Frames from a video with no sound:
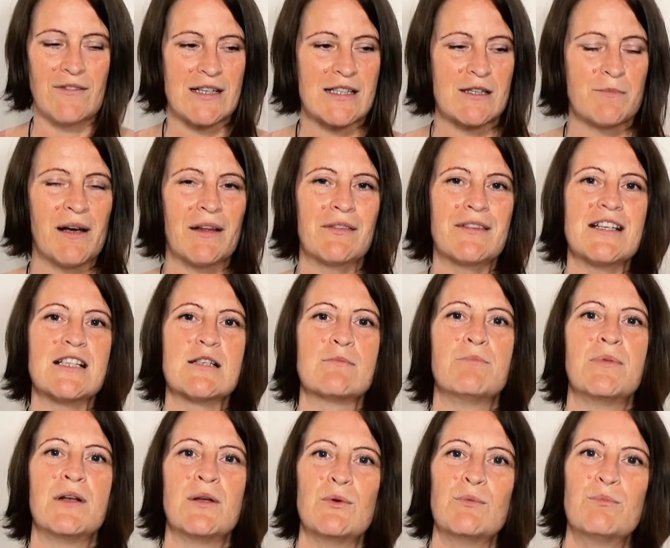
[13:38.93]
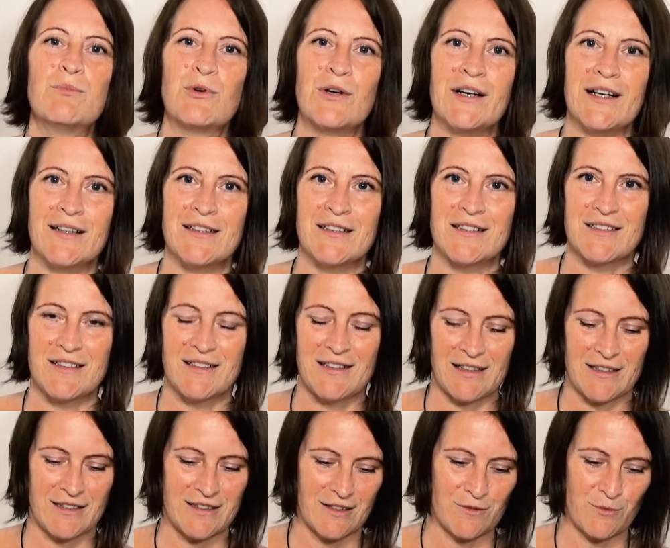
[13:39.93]
It's about this blueprint
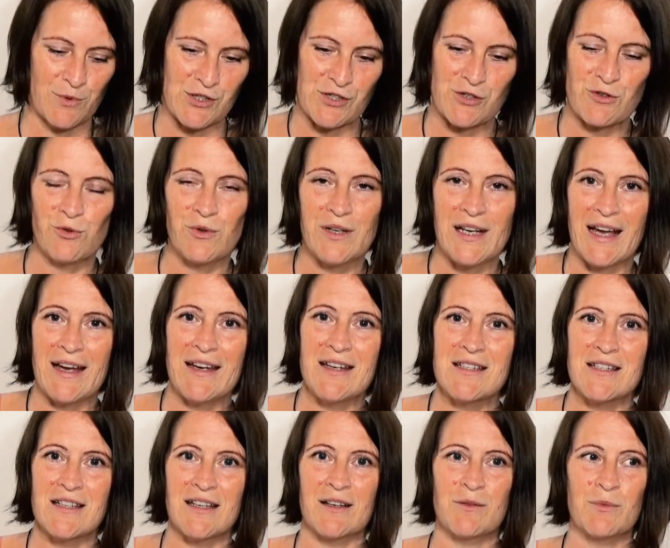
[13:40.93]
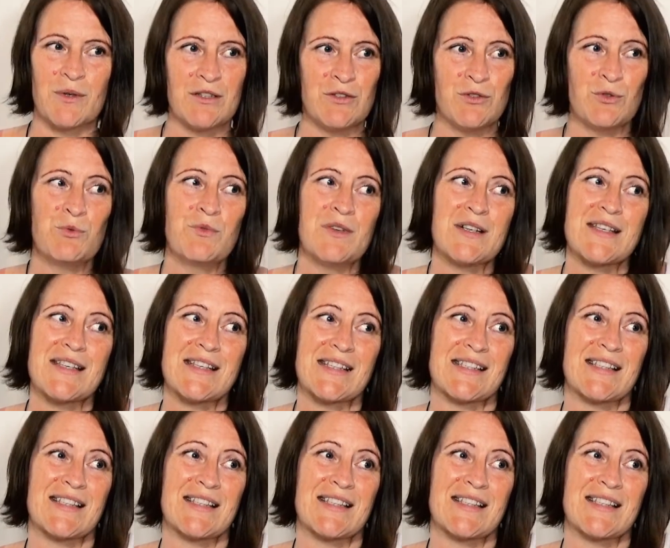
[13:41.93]
that was created when you were,